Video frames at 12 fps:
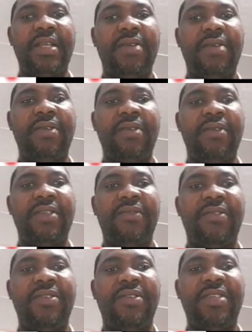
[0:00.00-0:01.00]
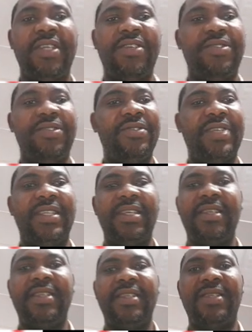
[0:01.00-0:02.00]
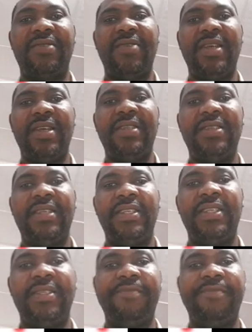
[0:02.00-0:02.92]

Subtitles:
give us 400 joules. I think this is quite easy.